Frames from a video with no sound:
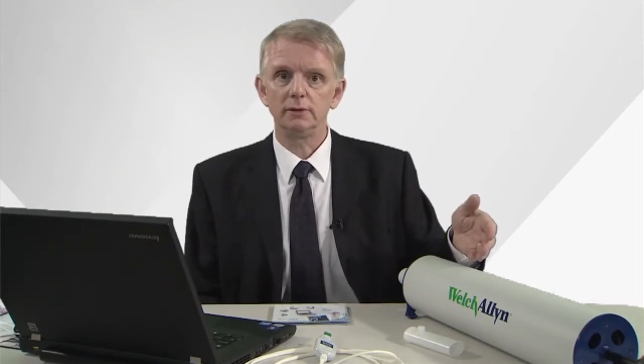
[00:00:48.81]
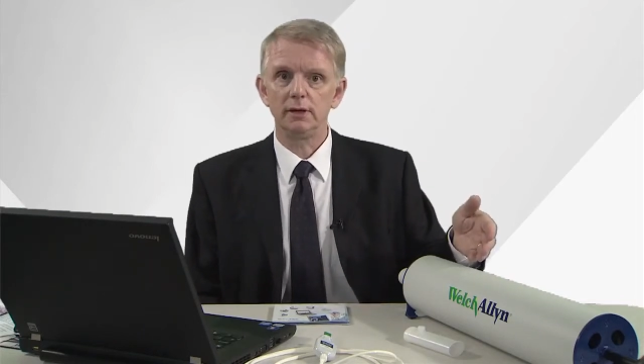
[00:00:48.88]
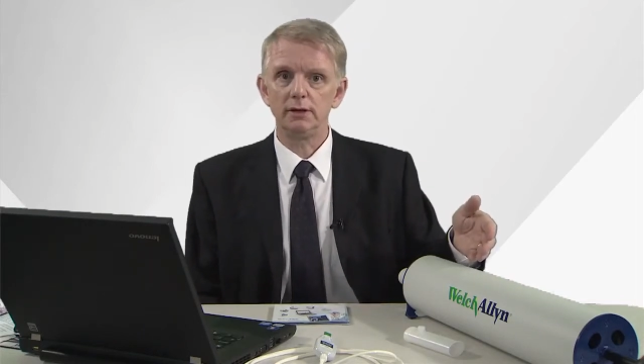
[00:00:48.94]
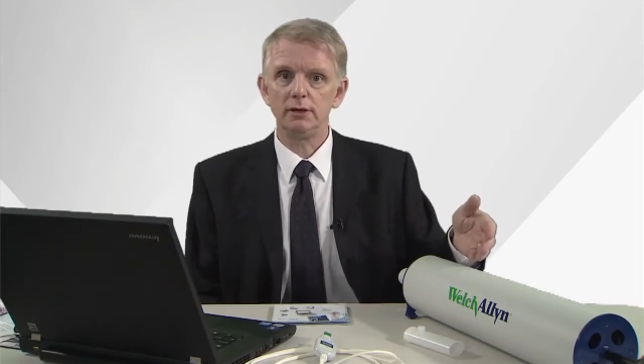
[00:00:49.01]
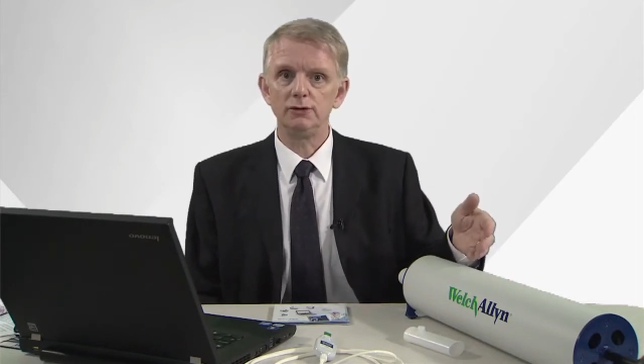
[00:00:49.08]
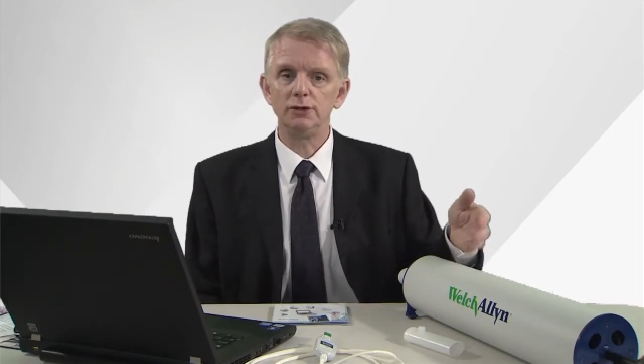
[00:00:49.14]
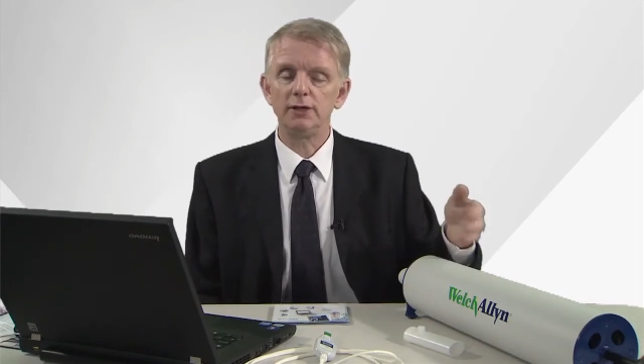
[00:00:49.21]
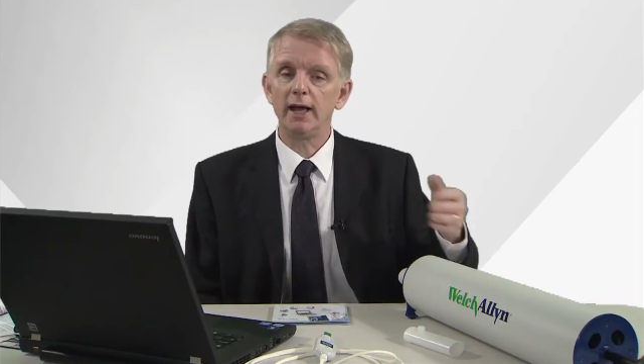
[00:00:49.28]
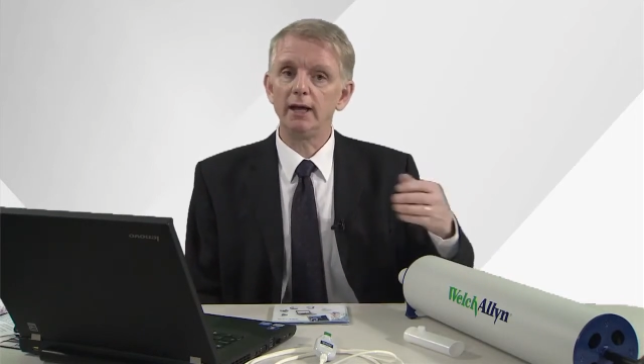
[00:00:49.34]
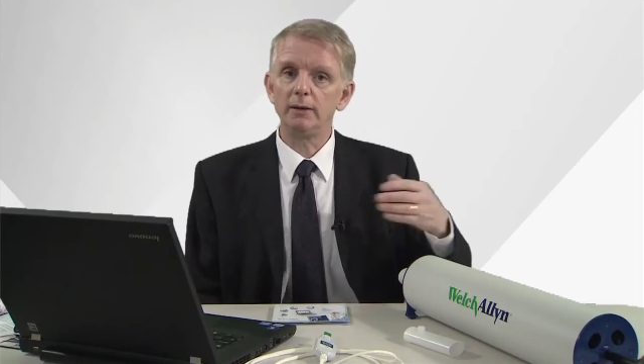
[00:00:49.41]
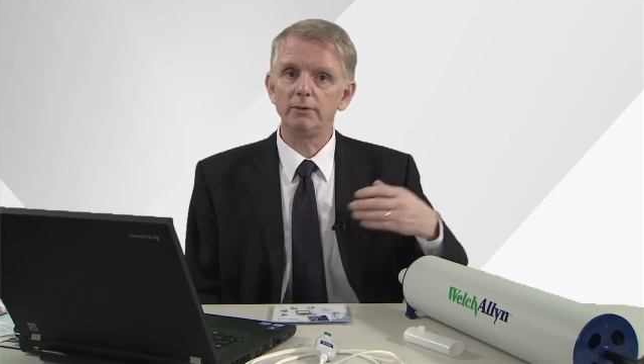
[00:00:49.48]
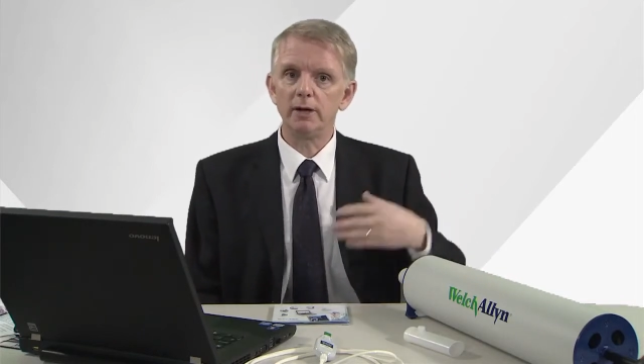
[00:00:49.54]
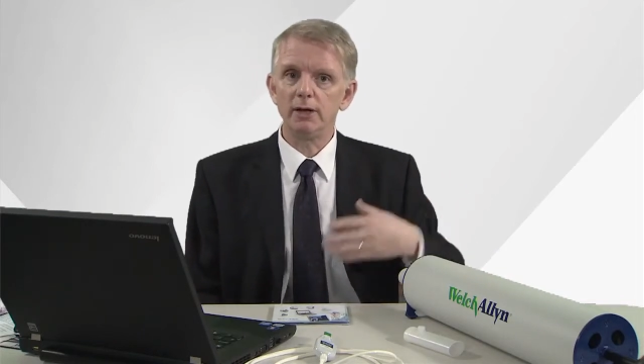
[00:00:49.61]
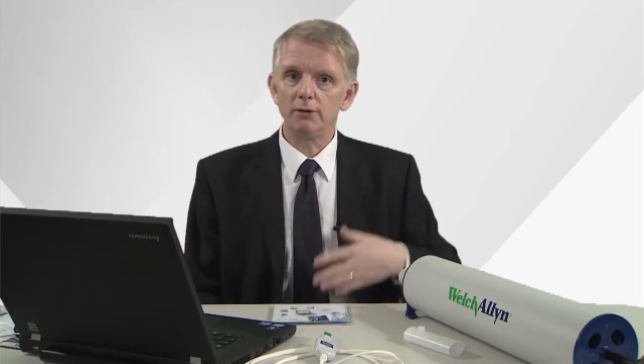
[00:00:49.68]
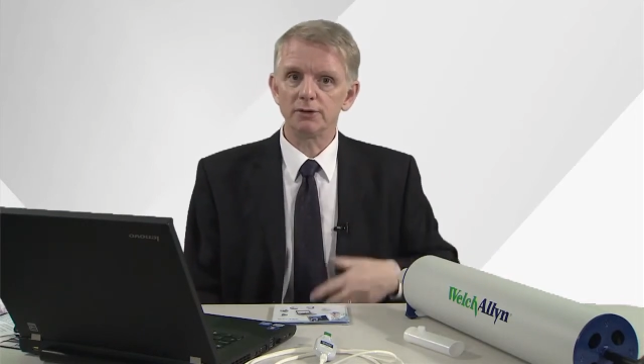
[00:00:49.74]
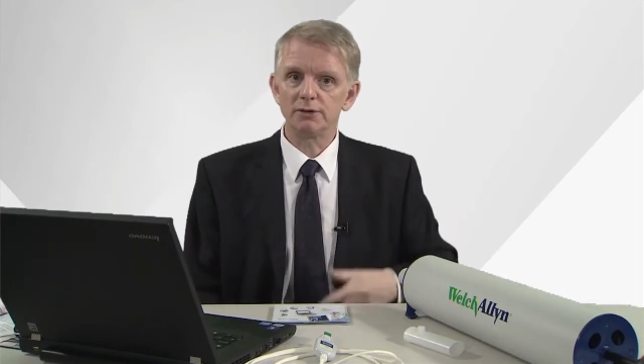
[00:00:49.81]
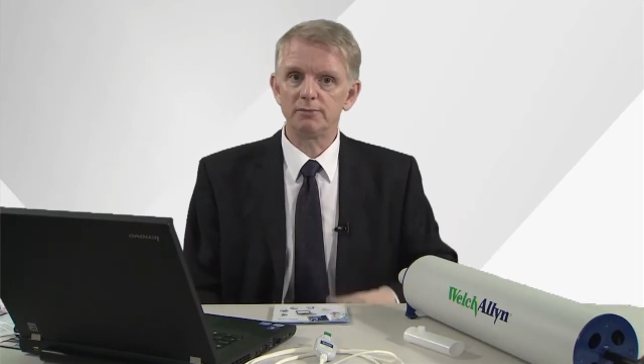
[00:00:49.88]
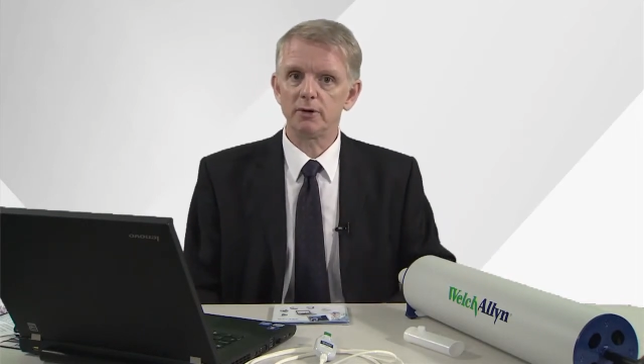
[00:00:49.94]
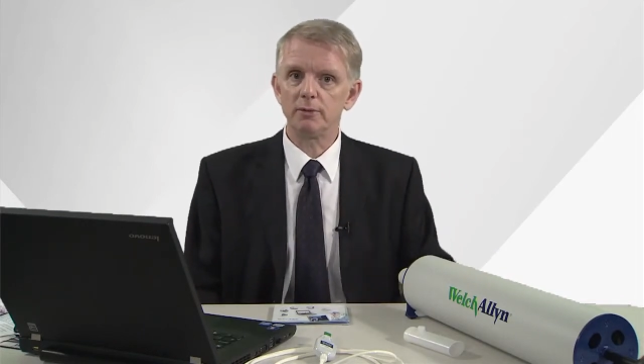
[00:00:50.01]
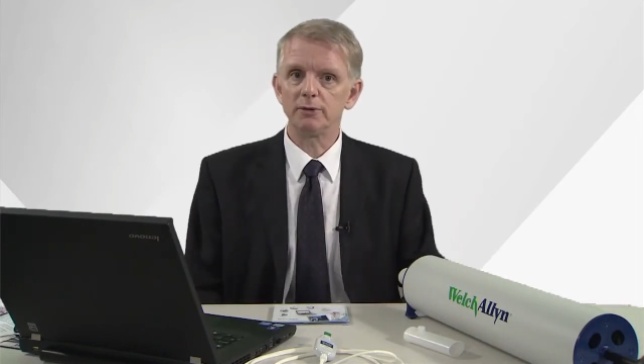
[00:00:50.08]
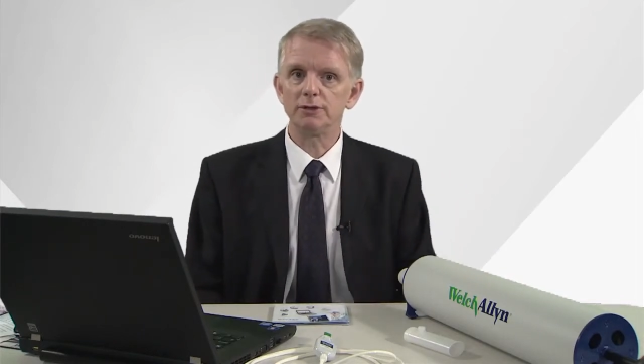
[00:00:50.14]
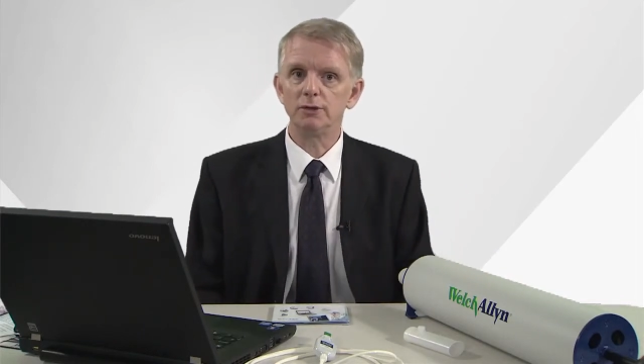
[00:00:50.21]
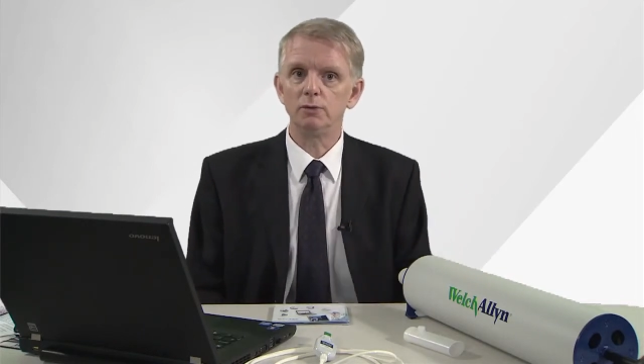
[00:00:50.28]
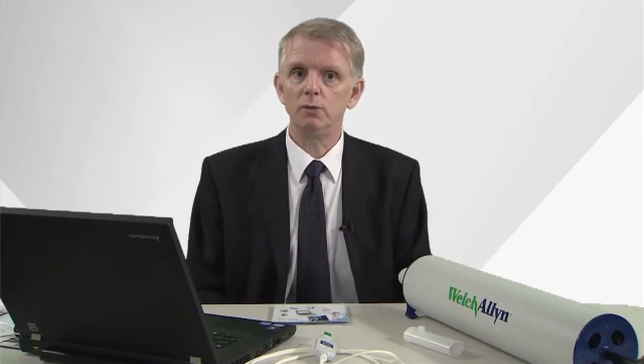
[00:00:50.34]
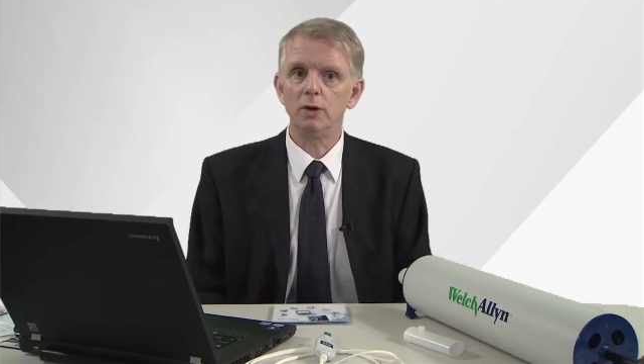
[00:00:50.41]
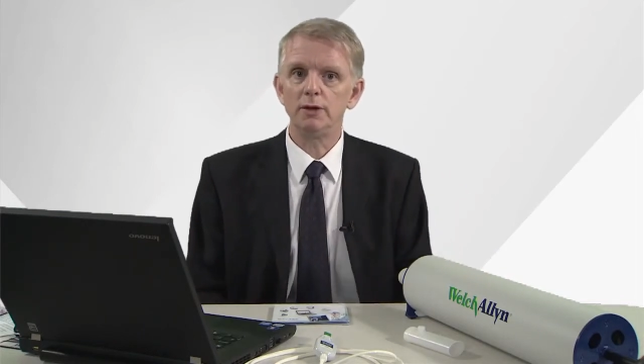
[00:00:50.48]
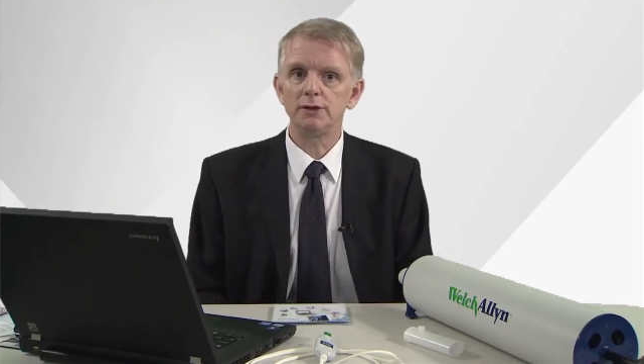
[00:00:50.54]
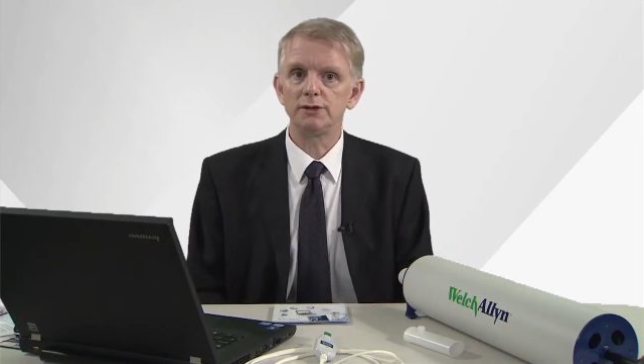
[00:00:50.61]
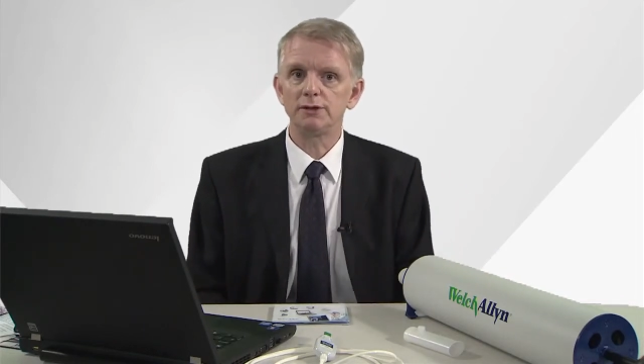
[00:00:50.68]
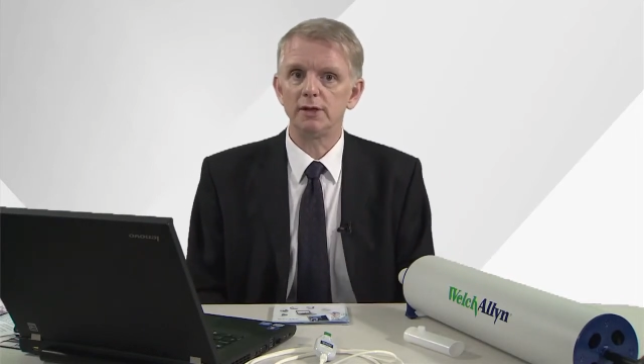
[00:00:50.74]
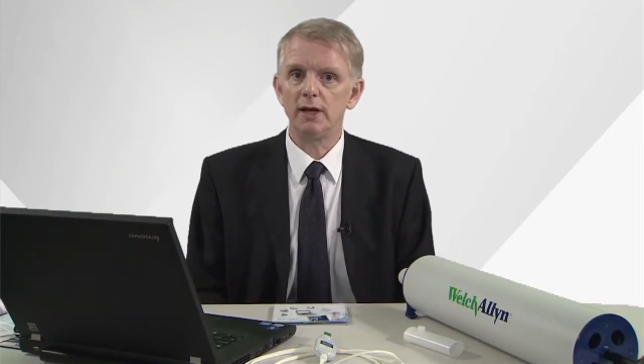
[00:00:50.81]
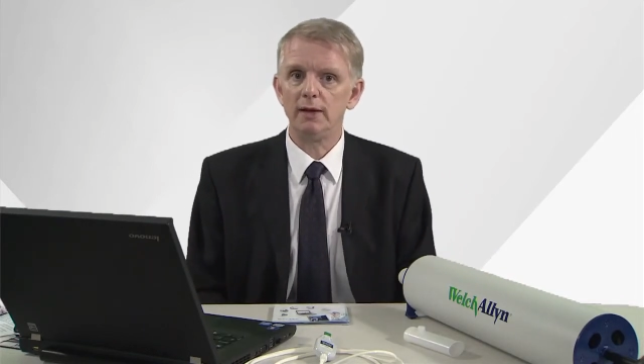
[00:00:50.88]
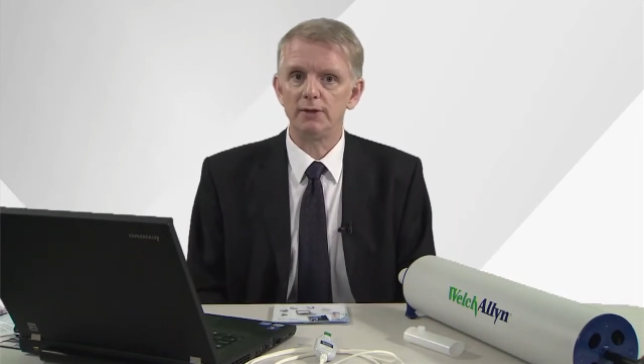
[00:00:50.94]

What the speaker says: and you should calibrate your spirometer once